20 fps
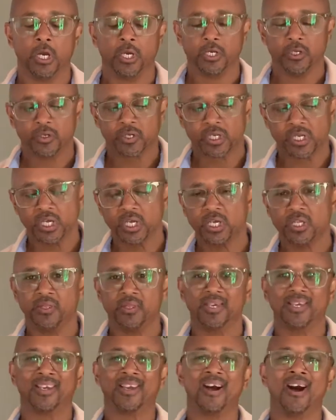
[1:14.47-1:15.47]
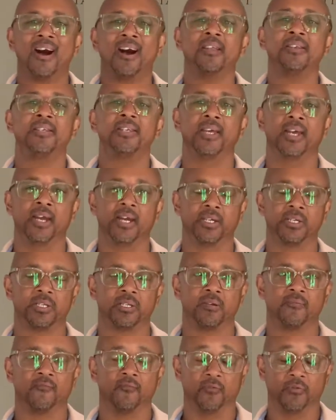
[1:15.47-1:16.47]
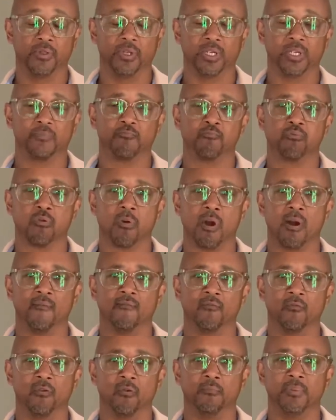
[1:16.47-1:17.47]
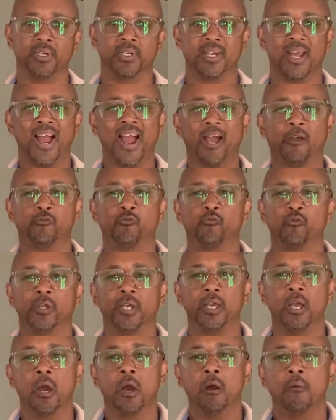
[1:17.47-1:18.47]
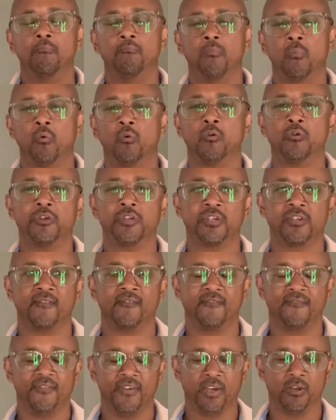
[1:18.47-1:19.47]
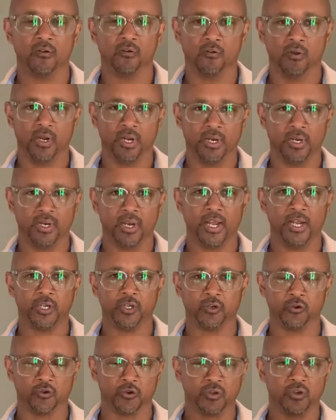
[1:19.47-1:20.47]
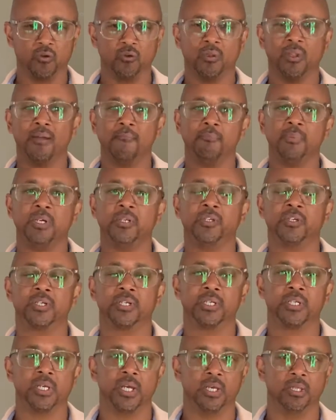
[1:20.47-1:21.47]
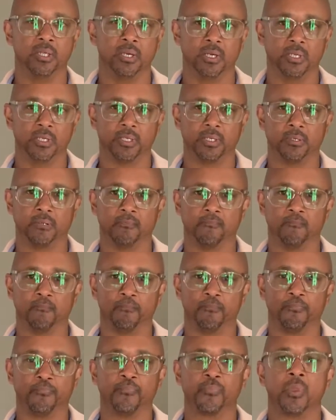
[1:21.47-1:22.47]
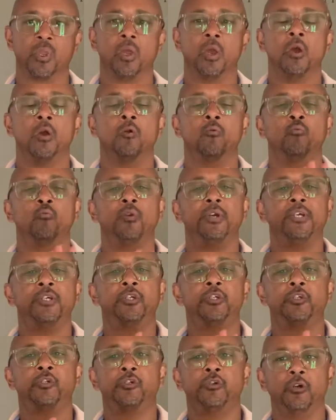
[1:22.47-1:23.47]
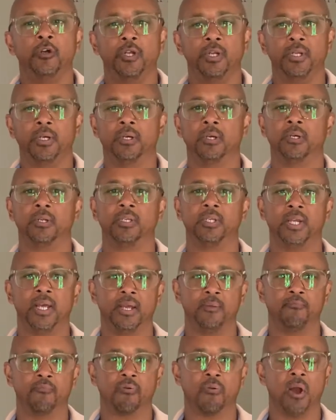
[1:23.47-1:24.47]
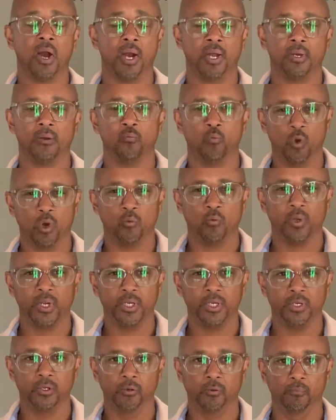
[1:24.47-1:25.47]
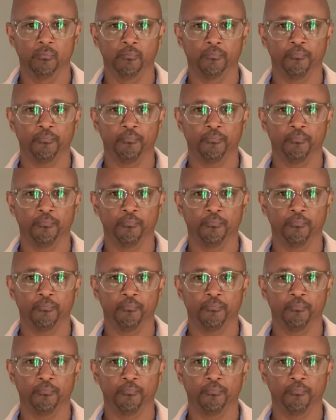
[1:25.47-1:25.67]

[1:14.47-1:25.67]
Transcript: You see, the context for this proverb is actually more severe in nature, so let me just say this. We should take pride in what we do.